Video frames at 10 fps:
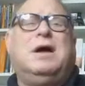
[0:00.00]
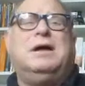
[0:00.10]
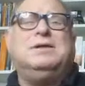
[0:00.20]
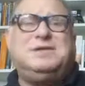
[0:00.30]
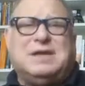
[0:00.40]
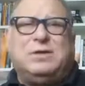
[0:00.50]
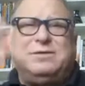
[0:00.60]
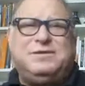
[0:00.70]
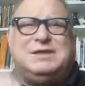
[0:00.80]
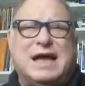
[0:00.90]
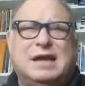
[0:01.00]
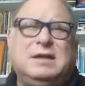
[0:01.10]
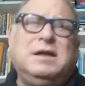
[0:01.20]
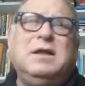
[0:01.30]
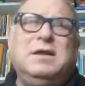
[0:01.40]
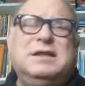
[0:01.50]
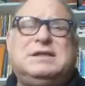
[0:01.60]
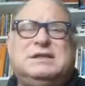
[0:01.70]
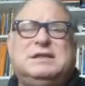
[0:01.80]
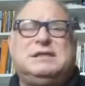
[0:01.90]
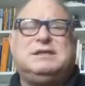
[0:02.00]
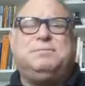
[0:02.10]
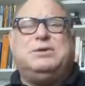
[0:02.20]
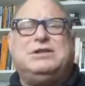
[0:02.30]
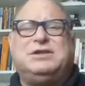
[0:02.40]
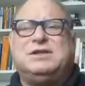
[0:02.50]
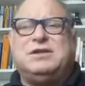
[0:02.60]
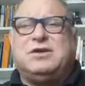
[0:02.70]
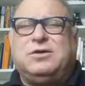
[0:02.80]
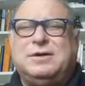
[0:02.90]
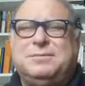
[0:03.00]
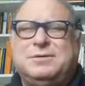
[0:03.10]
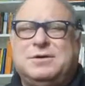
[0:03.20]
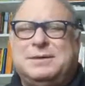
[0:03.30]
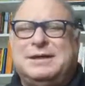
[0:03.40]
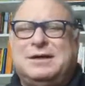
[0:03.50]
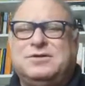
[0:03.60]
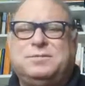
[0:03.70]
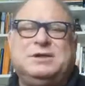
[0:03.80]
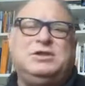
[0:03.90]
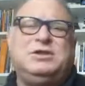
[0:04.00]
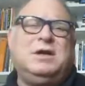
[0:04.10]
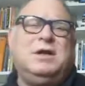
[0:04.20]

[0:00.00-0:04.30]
south of Seattle. This bridge, the Tacoma Narrows Bridge,